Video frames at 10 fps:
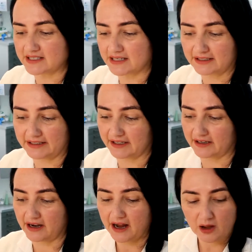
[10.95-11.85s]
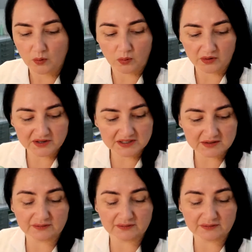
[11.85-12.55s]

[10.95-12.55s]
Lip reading: to clear warts,